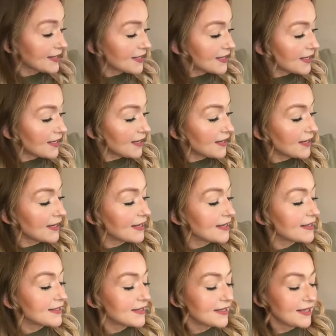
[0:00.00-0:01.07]
thing
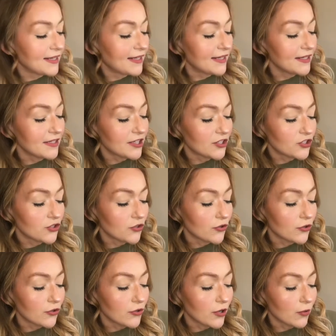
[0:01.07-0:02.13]
is this
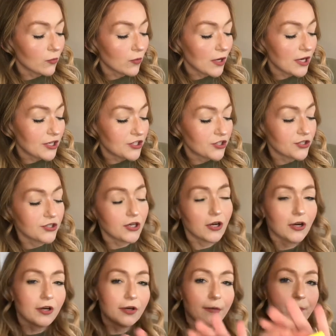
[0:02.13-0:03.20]
Sugar Rush Tarte